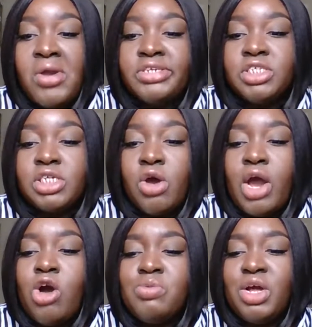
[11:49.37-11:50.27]
So I
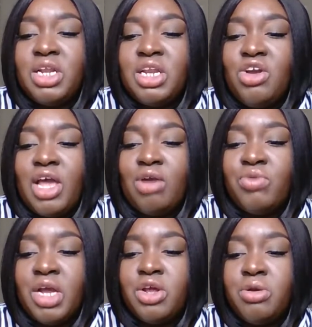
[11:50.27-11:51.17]
hope y'all didn't hear that
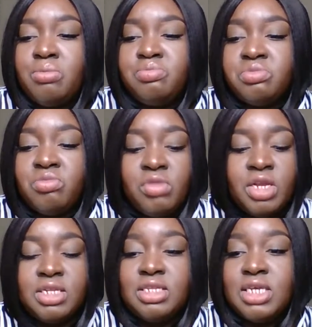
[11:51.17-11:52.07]
random
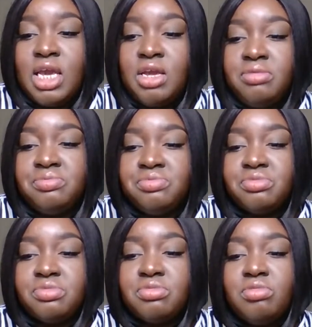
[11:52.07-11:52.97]
ding.
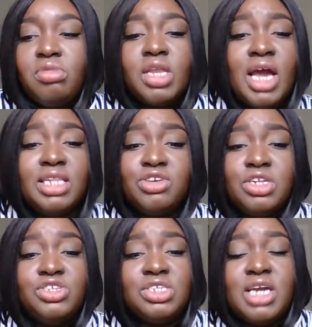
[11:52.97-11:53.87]
I
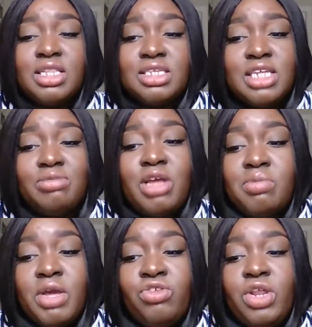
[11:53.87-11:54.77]
literally just got this
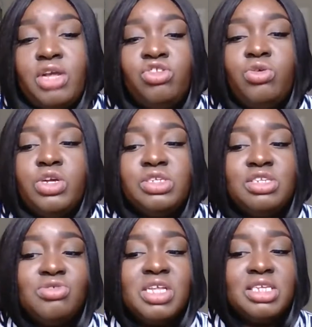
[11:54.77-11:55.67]
laptop yesterday, so there's
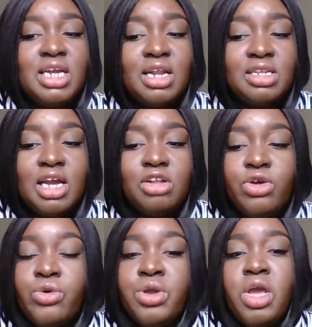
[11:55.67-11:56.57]
still things I got to
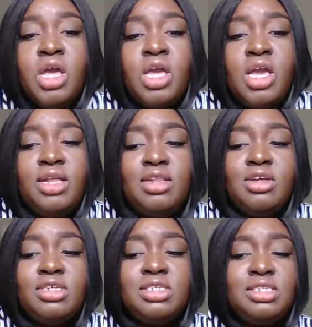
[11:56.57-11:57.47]
download, and
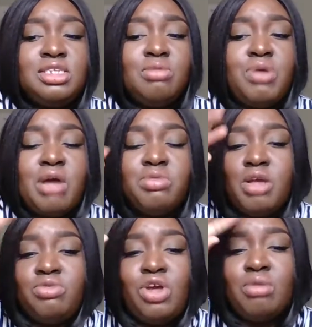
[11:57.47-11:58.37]
the system popped
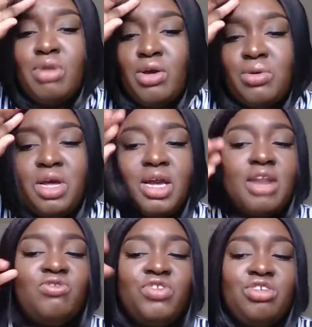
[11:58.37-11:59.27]
up talking about I got
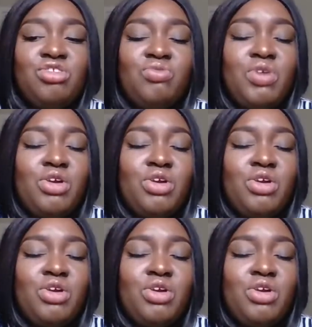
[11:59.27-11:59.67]
to finish